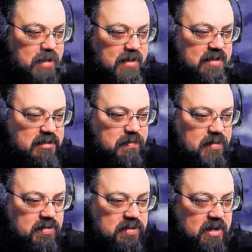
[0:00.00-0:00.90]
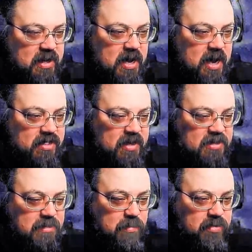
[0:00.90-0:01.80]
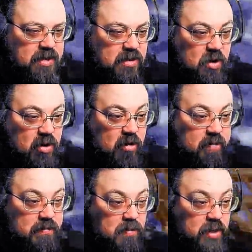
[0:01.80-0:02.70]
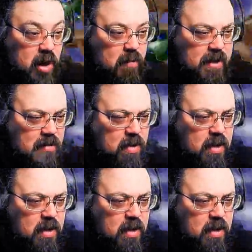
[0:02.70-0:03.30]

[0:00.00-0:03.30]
playing this because I think it's a mod that not a lot of people know about